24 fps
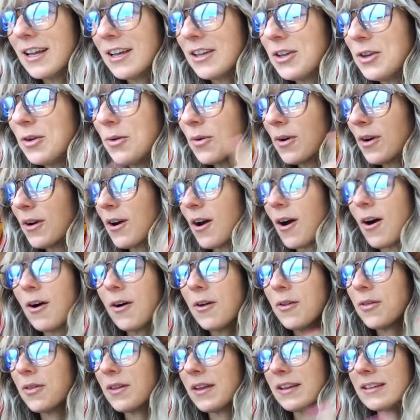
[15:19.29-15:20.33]
You work
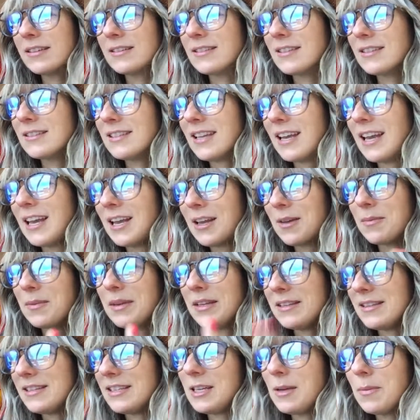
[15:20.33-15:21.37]
all things to take
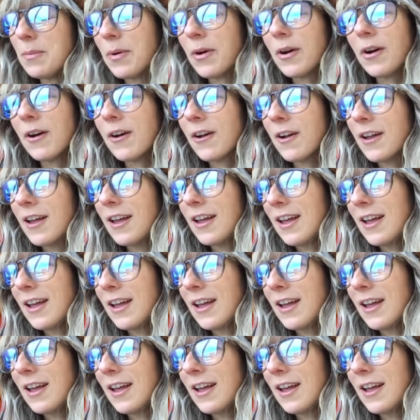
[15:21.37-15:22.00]
me deeper.